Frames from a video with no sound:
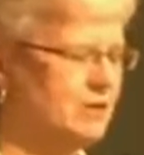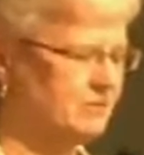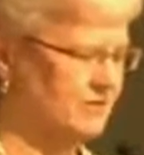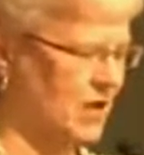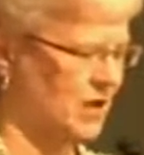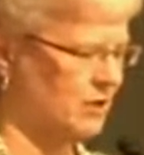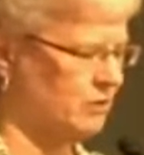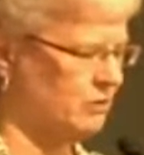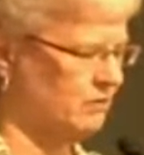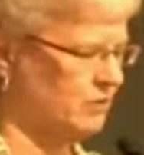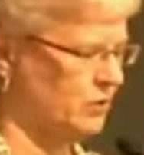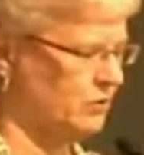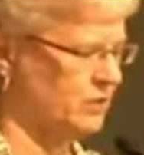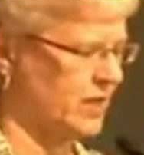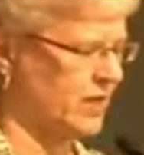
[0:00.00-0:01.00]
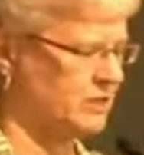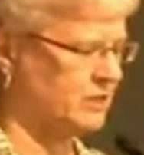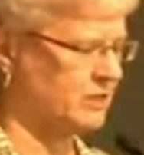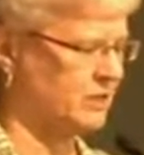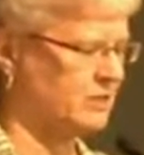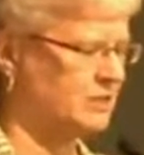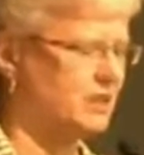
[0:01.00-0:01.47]
value of those
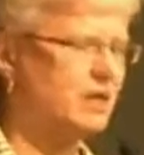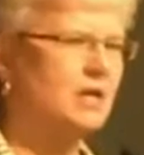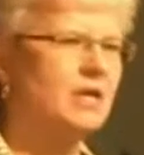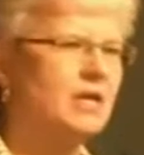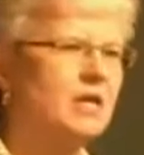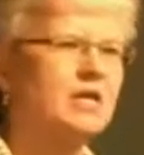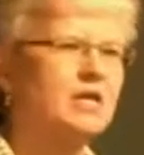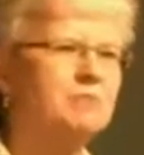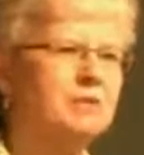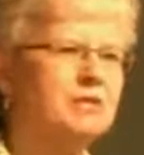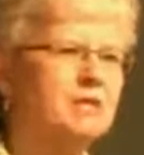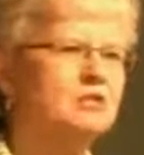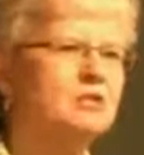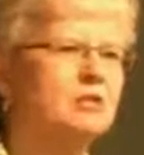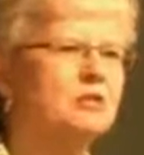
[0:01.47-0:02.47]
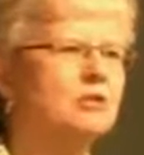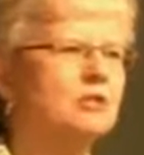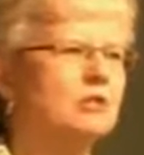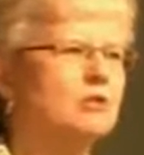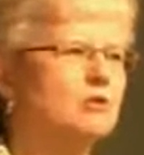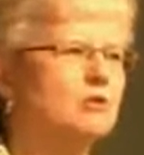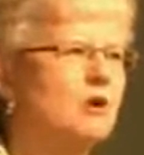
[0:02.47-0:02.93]
assets. It begins to look
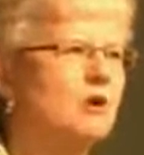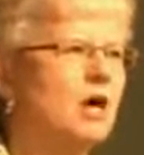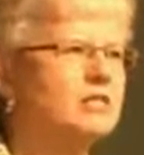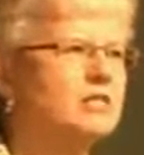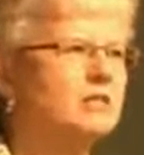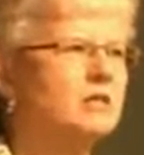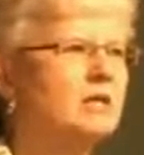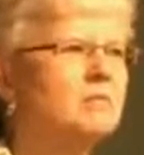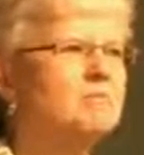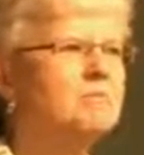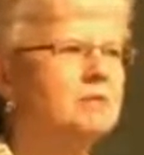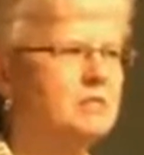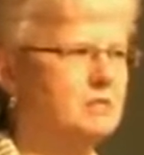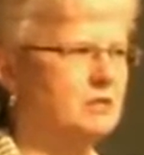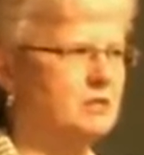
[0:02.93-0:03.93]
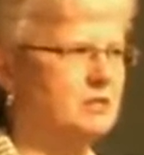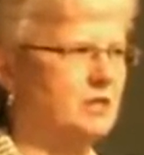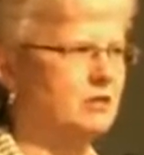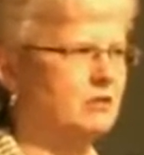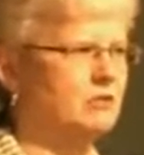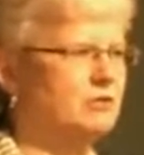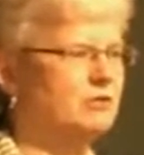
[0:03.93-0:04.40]
across business
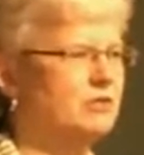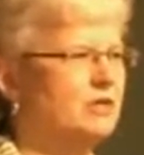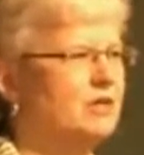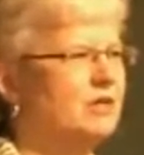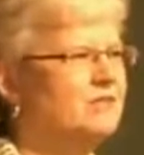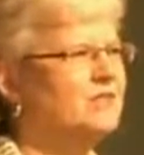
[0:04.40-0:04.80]
sectors. The